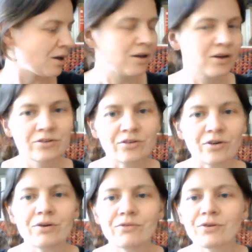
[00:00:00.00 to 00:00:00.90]
So
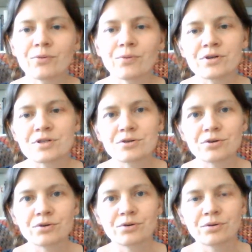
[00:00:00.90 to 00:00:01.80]
if you want
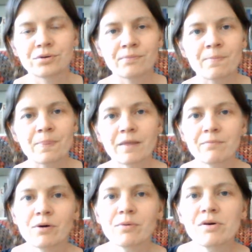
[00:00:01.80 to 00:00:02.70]
to pop
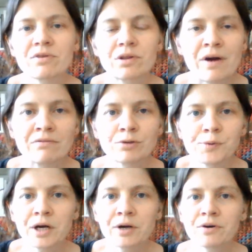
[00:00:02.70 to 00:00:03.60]
over to the Ravelry
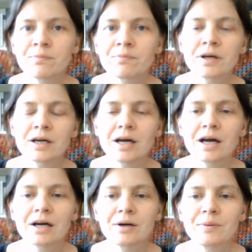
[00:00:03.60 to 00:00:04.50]
group,
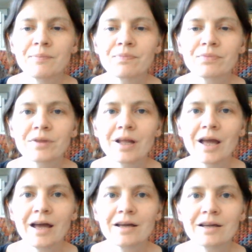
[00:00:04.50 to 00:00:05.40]

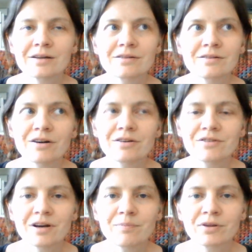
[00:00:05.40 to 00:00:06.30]
and I'll set
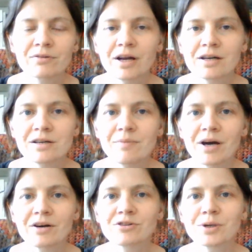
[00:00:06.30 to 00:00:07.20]
up a thread
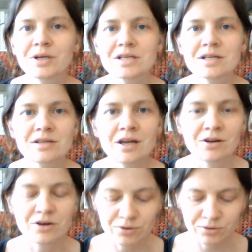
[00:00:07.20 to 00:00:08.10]
about 2016
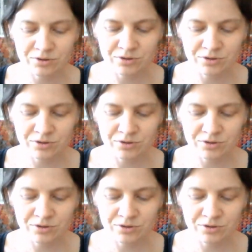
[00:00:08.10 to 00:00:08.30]
goals,